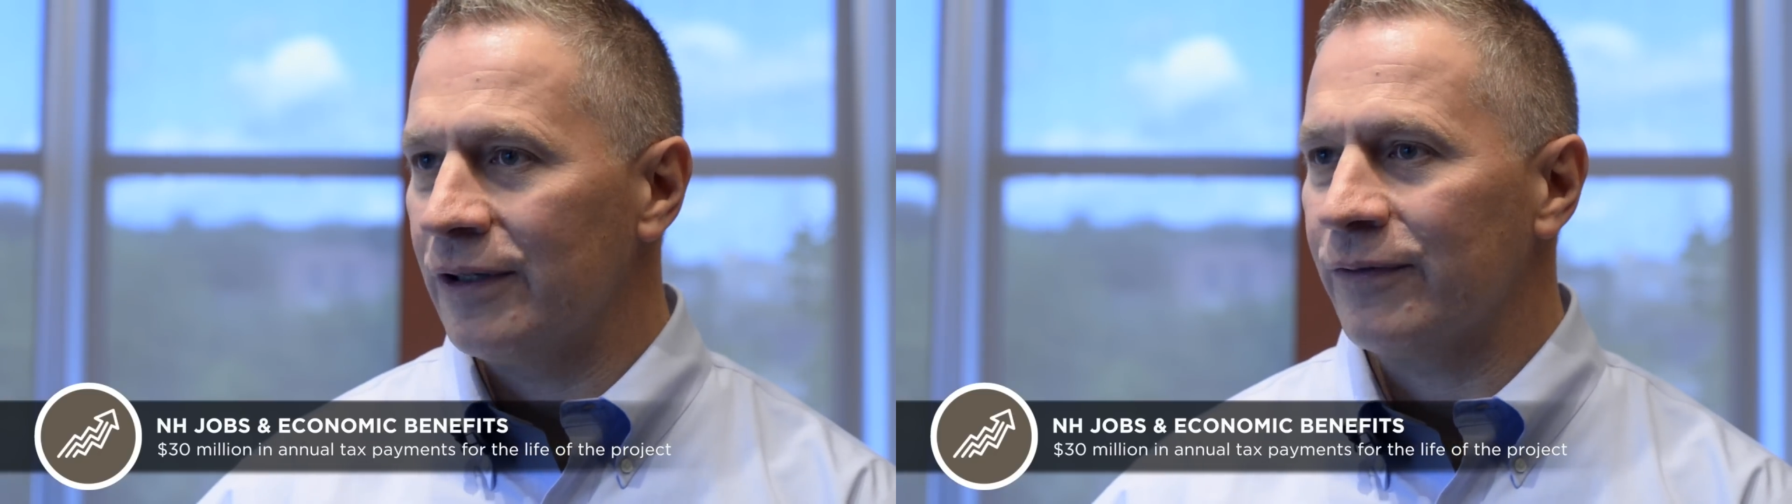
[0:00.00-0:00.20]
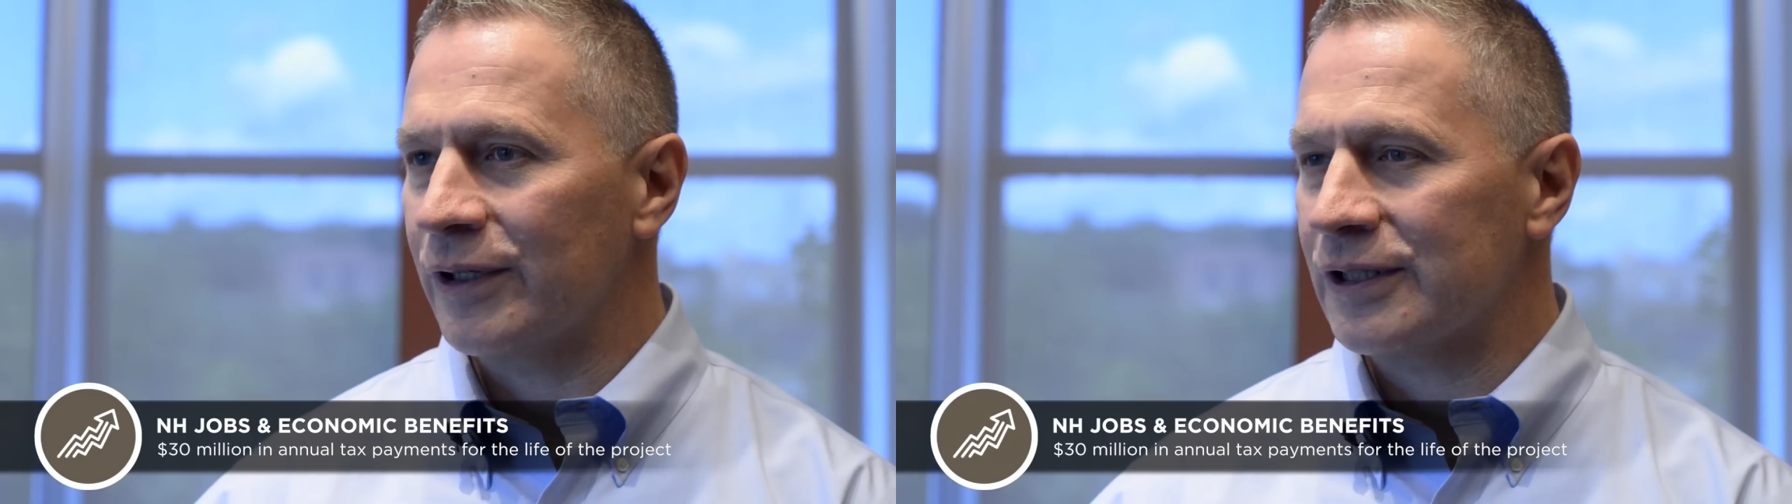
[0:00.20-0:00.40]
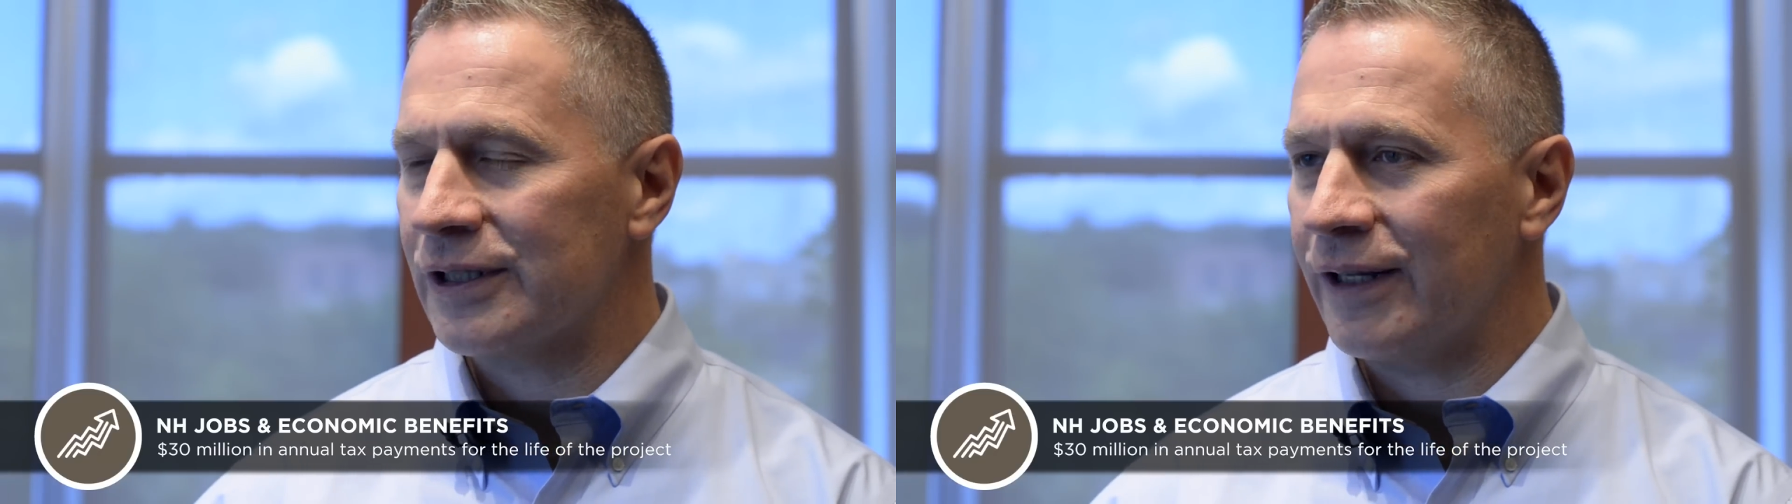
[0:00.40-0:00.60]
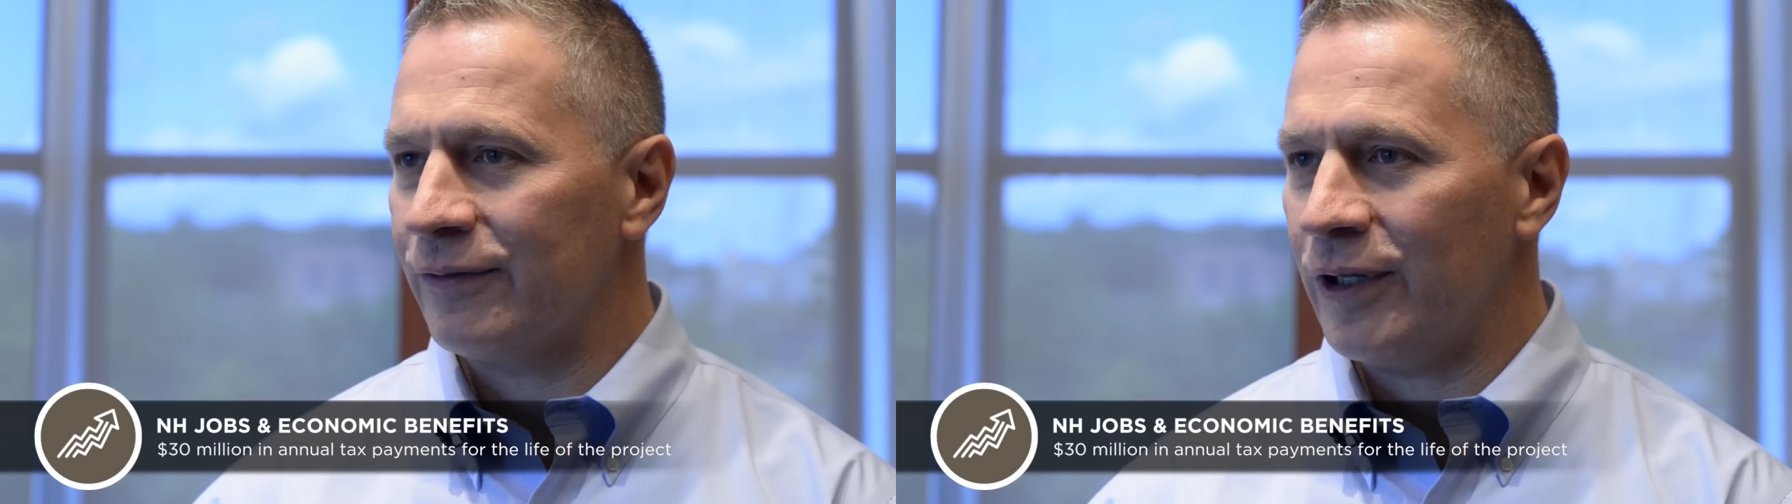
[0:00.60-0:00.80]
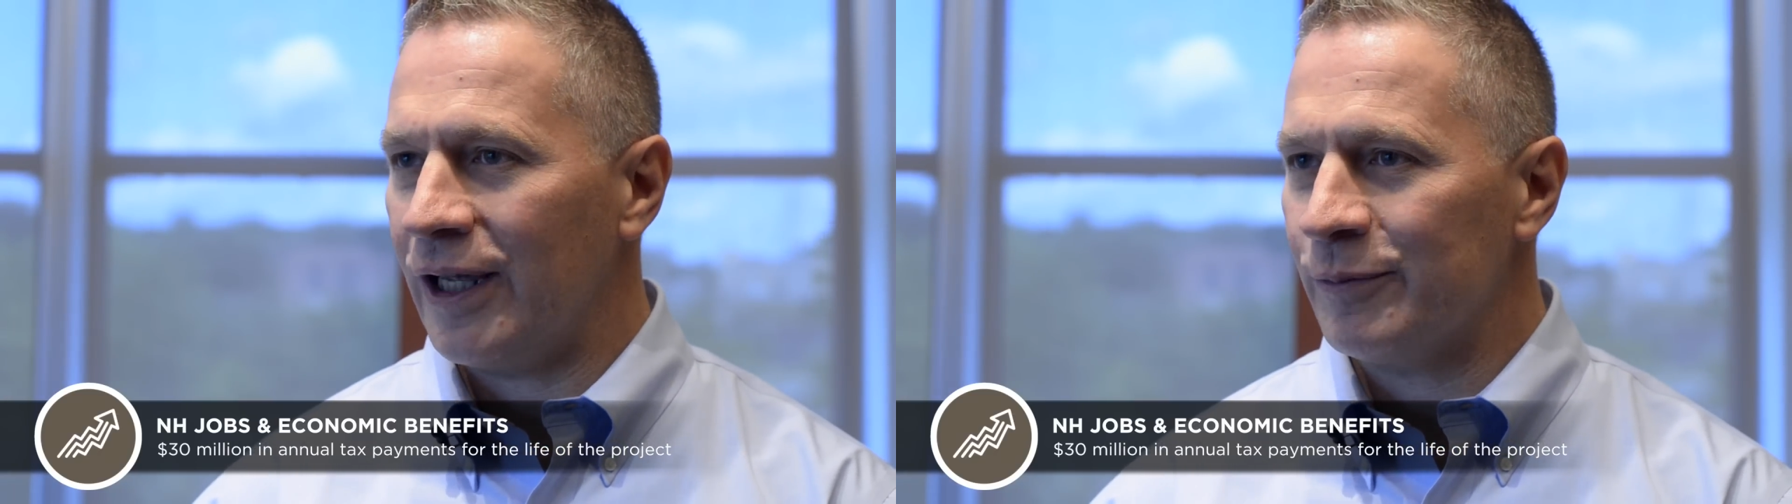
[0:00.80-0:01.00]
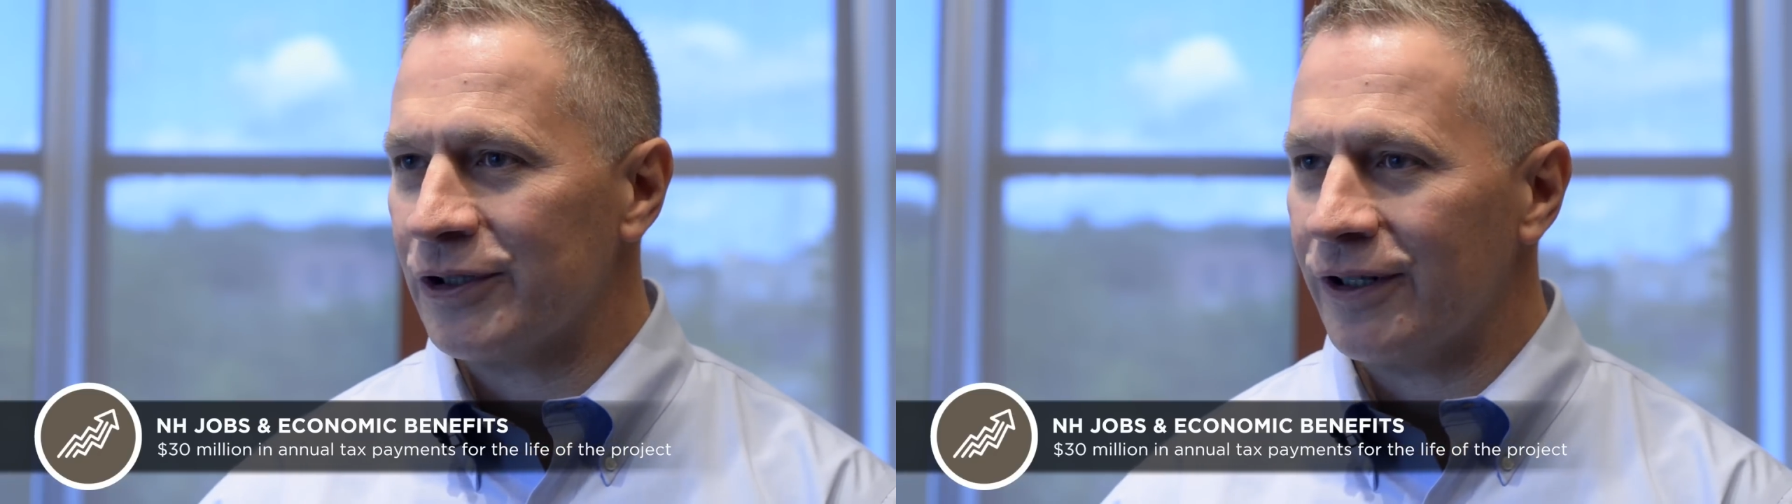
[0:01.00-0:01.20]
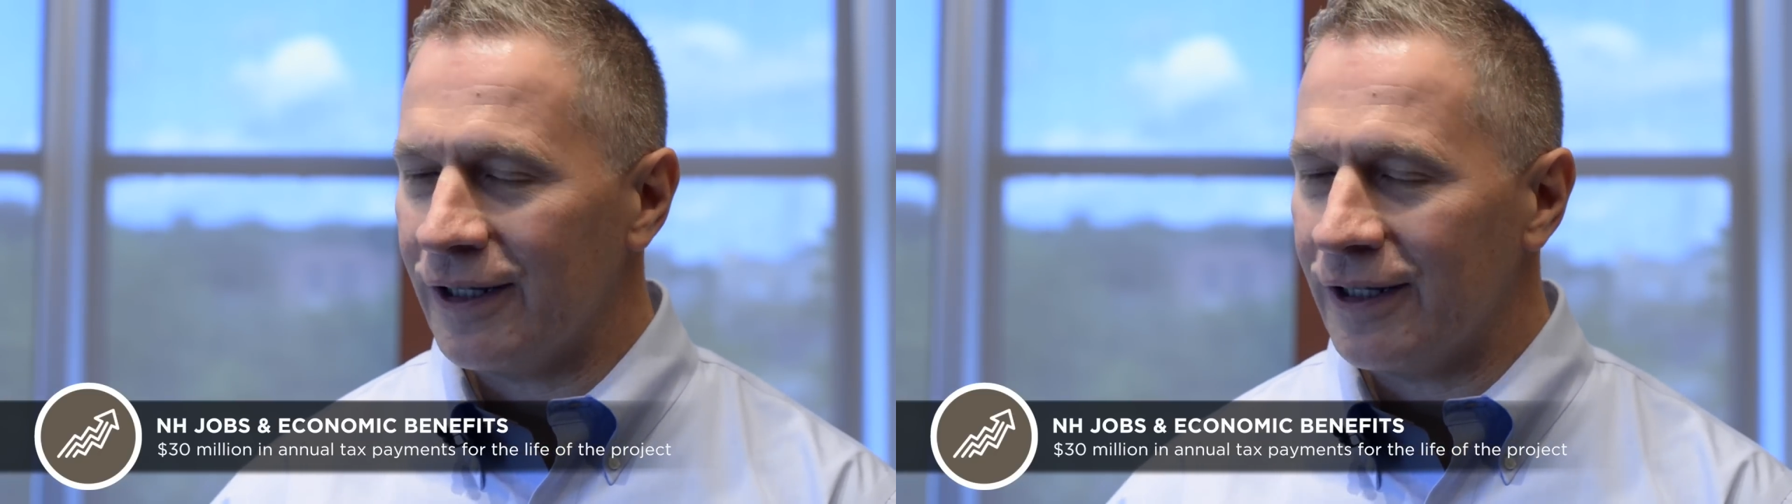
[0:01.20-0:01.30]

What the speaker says: for the state of New Hampshire.